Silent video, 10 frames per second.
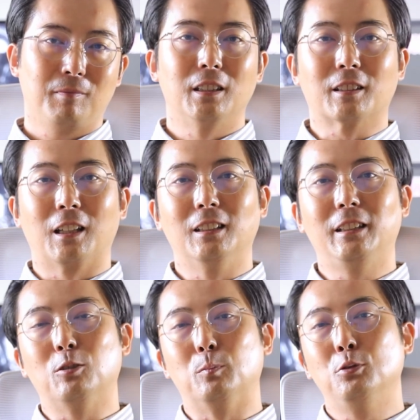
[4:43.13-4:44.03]
This can
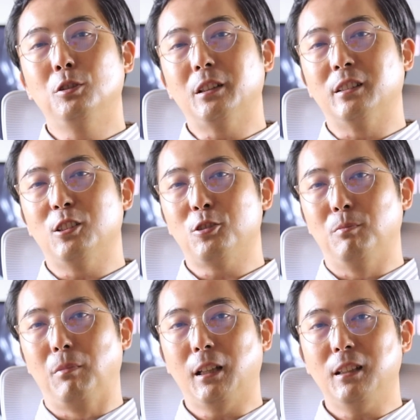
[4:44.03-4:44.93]
lead to poor
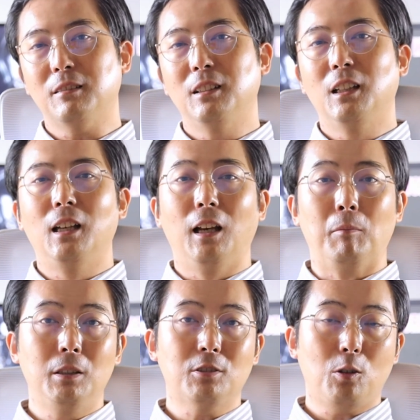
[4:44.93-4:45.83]
decision-making
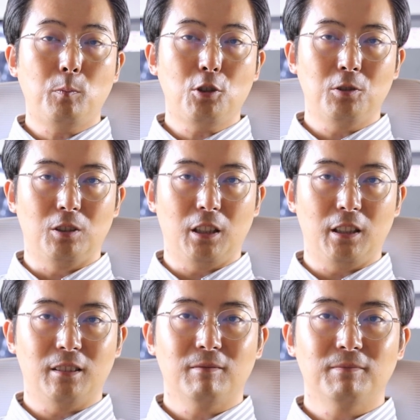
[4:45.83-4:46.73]
and missed
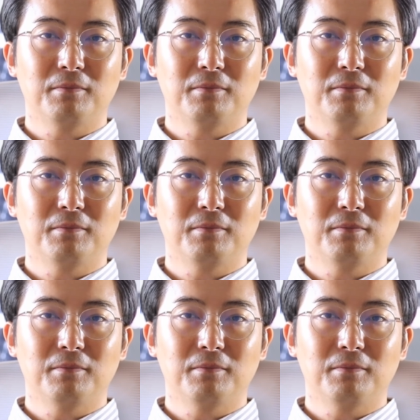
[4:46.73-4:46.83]
opportunities.